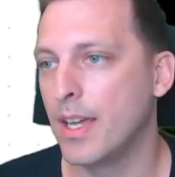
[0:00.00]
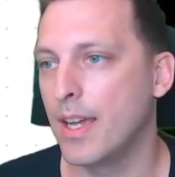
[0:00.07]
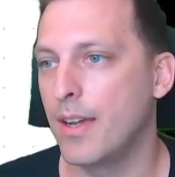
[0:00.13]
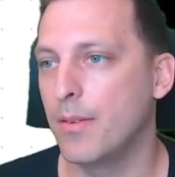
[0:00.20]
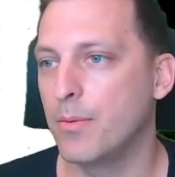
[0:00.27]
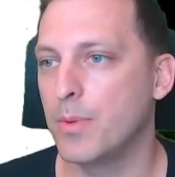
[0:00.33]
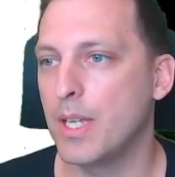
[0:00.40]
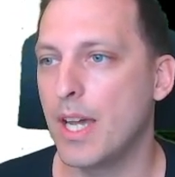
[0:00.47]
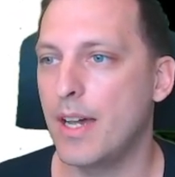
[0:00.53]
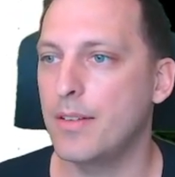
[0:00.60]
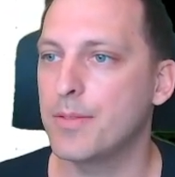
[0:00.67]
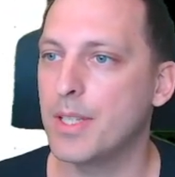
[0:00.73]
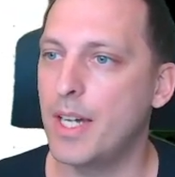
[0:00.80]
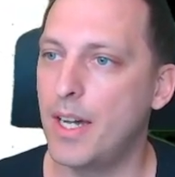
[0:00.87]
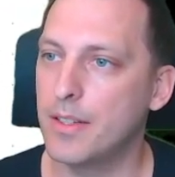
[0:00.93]
And we
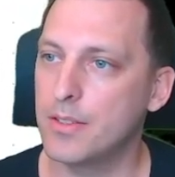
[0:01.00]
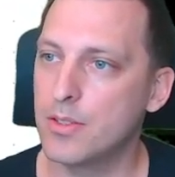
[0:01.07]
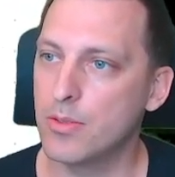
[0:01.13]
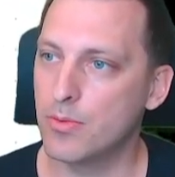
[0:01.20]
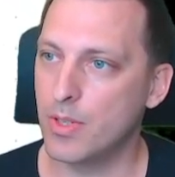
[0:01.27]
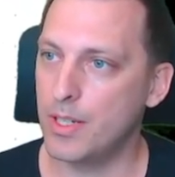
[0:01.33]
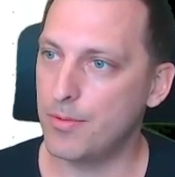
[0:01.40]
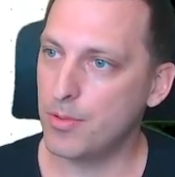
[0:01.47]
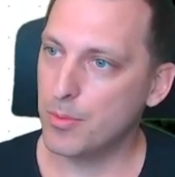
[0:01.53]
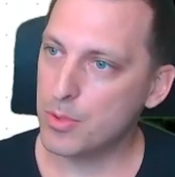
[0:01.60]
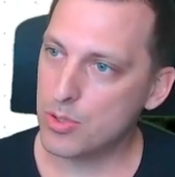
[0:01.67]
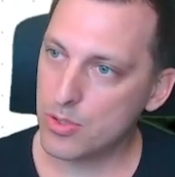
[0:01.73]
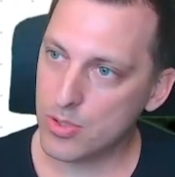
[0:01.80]
have that right from the